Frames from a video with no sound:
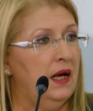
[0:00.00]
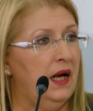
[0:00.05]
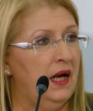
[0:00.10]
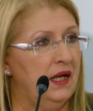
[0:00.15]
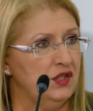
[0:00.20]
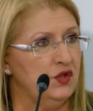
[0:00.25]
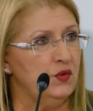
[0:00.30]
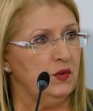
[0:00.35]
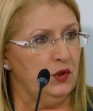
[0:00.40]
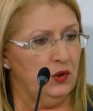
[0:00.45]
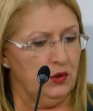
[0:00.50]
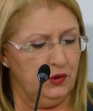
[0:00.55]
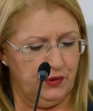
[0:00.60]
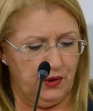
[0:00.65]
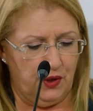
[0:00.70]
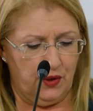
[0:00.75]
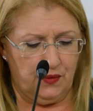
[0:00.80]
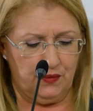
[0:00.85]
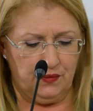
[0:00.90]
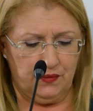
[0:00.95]
As we all
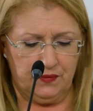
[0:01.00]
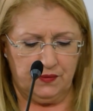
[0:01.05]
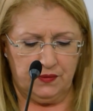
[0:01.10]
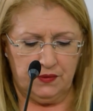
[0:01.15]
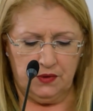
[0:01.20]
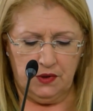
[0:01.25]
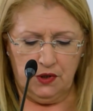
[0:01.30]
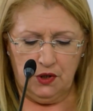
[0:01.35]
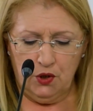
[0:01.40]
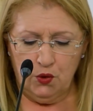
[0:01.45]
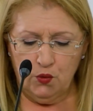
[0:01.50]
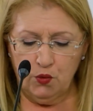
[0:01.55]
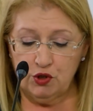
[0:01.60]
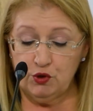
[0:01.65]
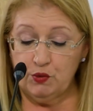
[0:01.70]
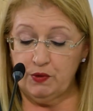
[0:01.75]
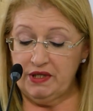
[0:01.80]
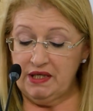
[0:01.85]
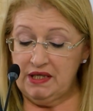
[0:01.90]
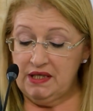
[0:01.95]
know, what
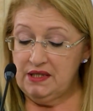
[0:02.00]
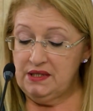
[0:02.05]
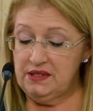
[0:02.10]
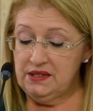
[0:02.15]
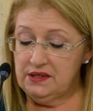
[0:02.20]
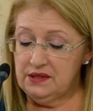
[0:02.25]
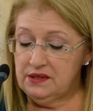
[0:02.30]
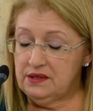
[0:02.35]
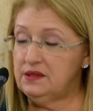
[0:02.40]
we eat